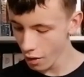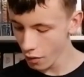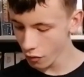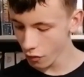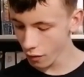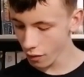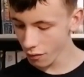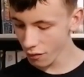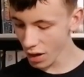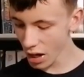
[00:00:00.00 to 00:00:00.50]

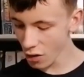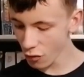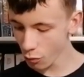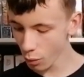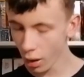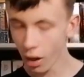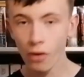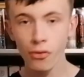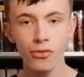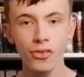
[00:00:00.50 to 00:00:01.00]
So the first
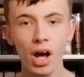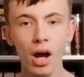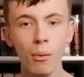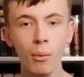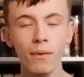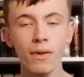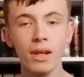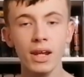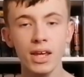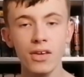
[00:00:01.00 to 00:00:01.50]
one, I'll start
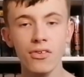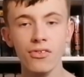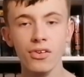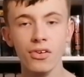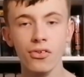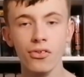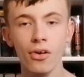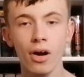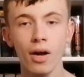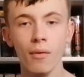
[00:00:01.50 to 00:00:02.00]
with the least
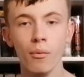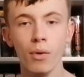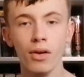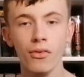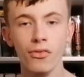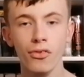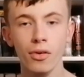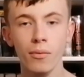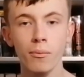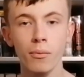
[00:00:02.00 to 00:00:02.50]
exciting
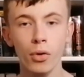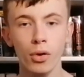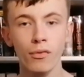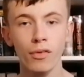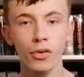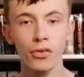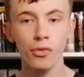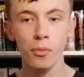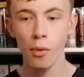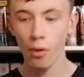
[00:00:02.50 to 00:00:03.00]
ones and move
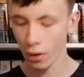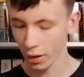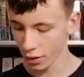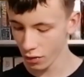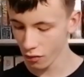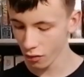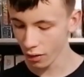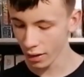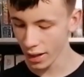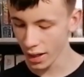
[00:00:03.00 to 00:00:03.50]
on to more
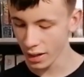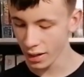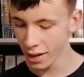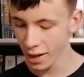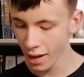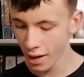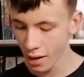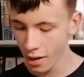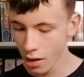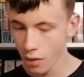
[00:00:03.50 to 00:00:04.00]
exciting.
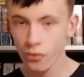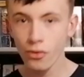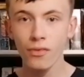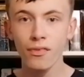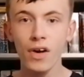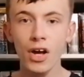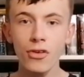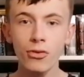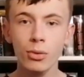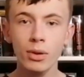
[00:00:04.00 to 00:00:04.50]
So the
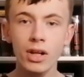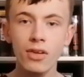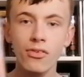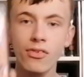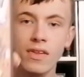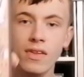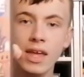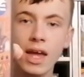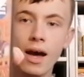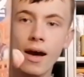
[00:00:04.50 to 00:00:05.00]
first one is
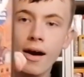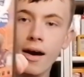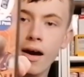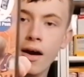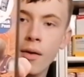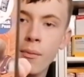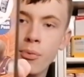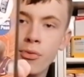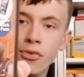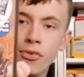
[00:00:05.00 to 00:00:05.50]
the
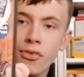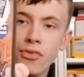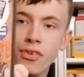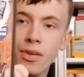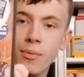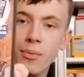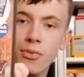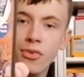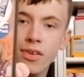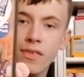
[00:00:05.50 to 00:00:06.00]
Herbs
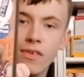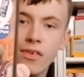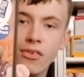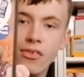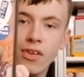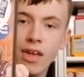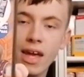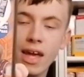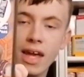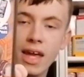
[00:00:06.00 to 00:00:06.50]
Sims in the
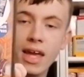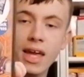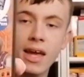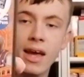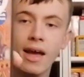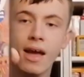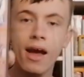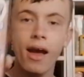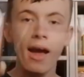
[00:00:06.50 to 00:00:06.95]
City.